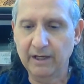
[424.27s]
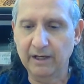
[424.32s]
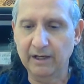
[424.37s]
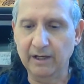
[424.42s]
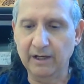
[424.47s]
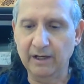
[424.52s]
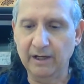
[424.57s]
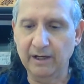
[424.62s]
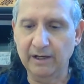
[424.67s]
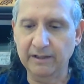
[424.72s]

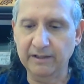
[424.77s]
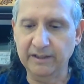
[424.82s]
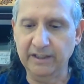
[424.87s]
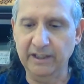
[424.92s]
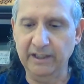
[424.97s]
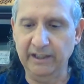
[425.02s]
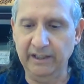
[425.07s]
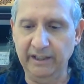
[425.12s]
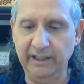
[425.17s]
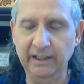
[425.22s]

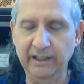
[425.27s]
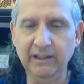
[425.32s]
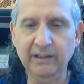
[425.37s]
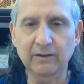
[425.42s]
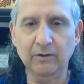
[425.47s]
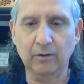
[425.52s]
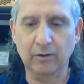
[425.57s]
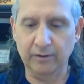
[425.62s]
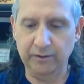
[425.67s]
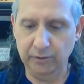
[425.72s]
Yi
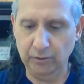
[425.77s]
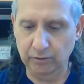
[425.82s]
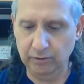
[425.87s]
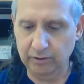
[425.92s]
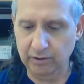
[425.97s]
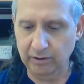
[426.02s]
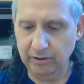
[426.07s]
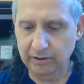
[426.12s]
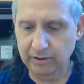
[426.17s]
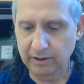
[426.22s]
or
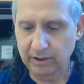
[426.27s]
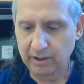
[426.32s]
Joong-Goon